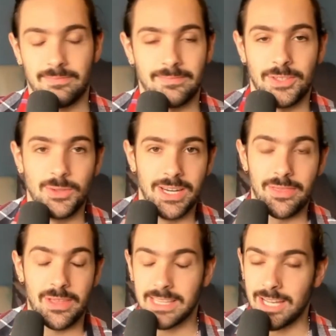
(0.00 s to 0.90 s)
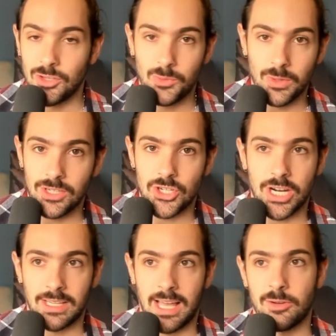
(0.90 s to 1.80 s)
you didn't think that, you wouldn't
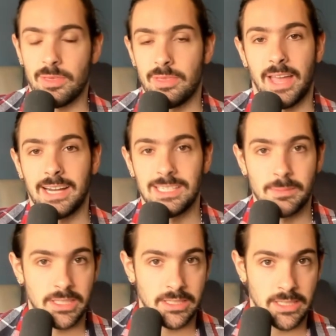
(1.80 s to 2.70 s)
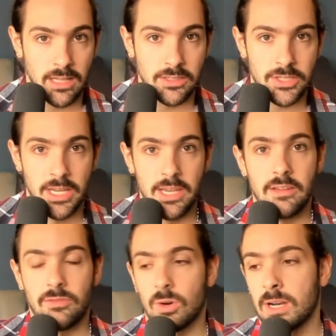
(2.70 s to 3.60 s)
shell out $90 million
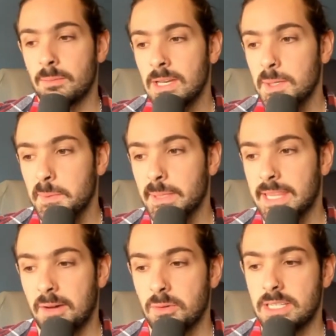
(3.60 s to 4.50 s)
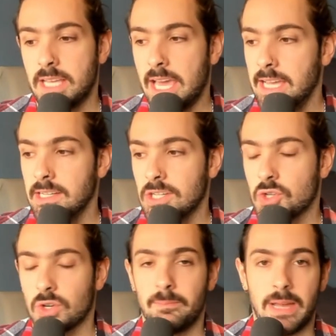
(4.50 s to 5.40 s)
for him. But that was a
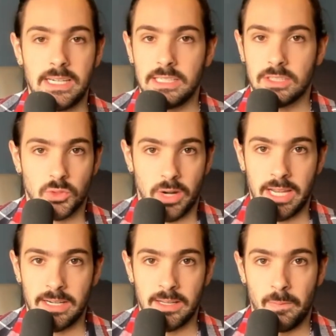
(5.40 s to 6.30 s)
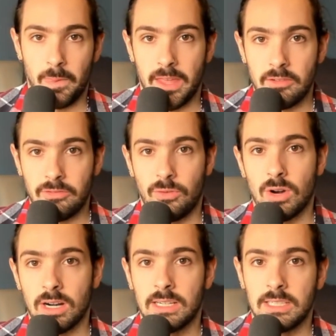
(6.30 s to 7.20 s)
tremendous grade
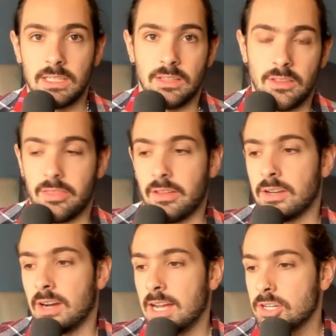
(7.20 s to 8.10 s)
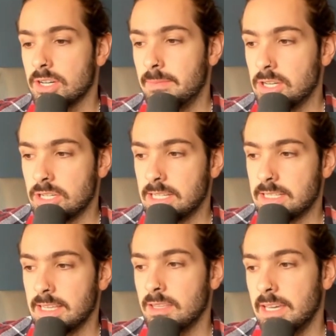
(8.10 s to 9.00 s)
for the Thunder. I should have mentioned this
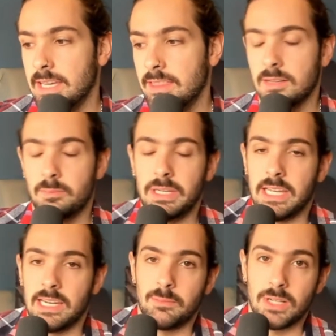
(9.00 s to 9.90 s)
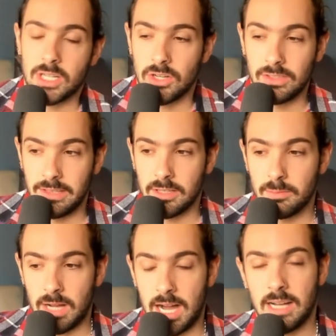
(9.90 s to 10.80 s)
in the beginning, but currently their
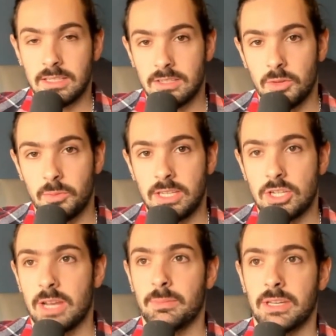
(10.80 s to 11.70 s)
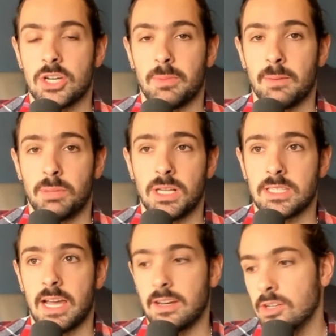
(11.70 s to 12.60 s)
odds to win the championship are plus
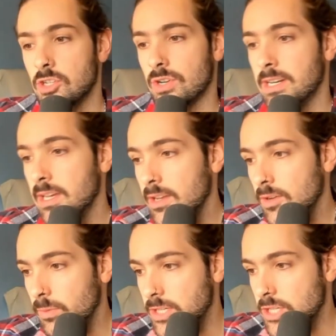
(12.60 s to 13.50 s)
900, which